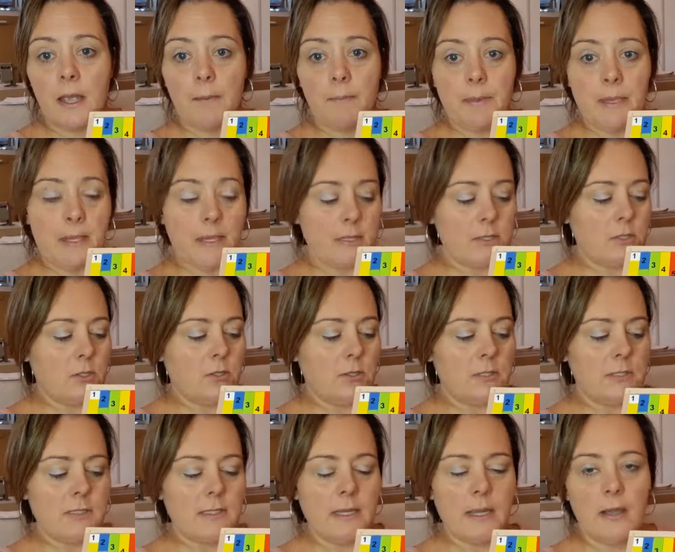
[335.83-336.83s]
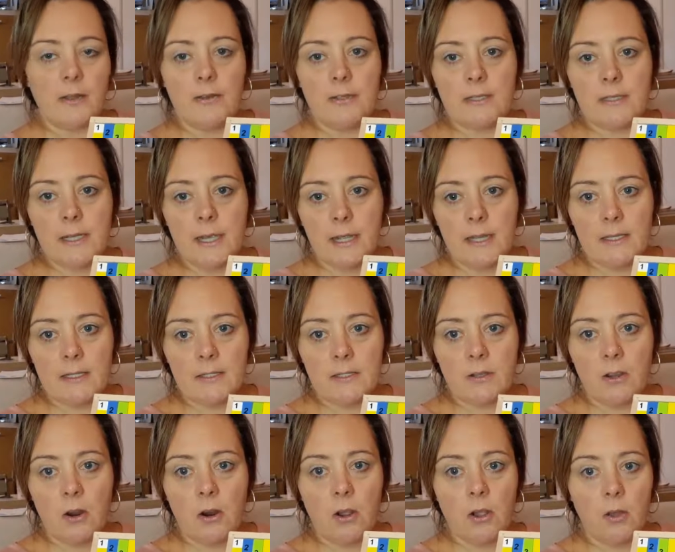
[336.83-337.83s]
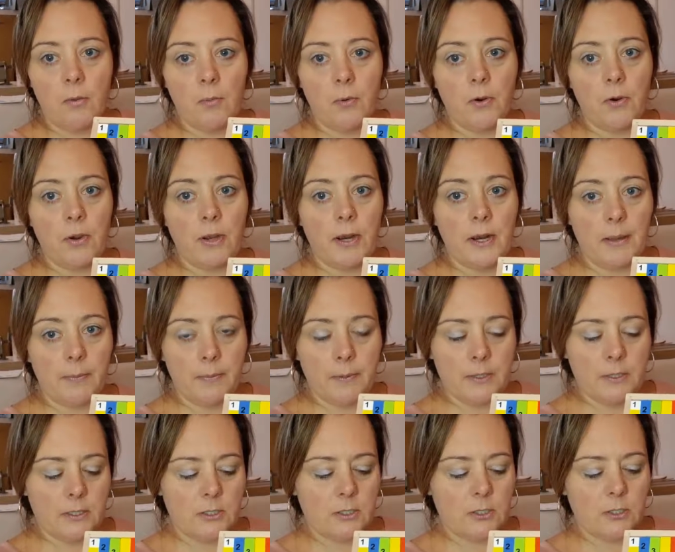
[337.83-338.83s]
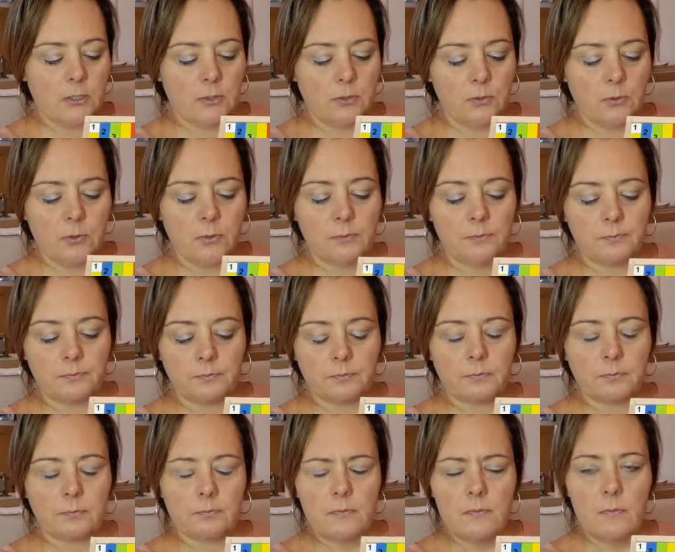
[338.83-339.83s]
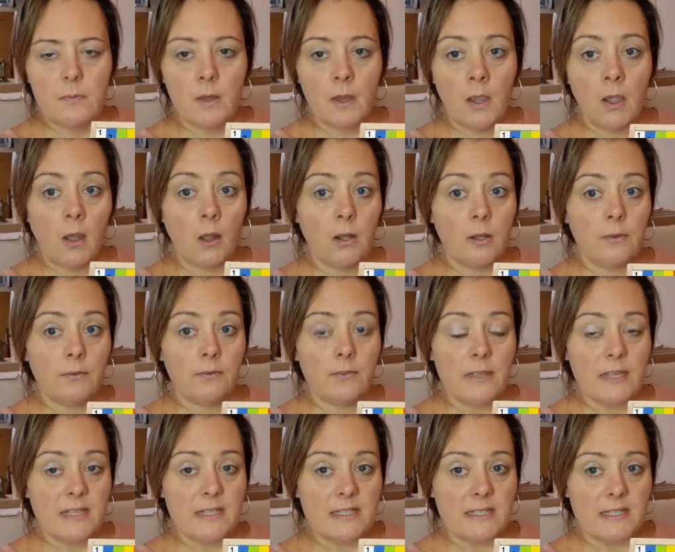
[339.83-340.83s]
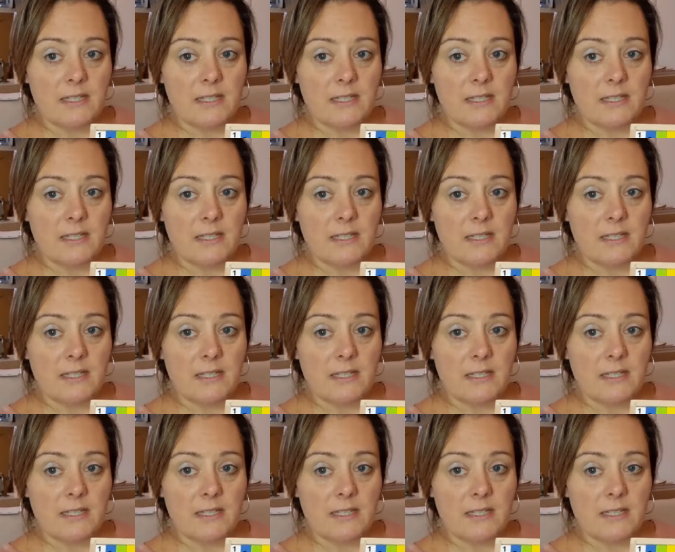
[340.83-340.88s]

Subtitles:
because you can see how the 10s are all broken up into all of this.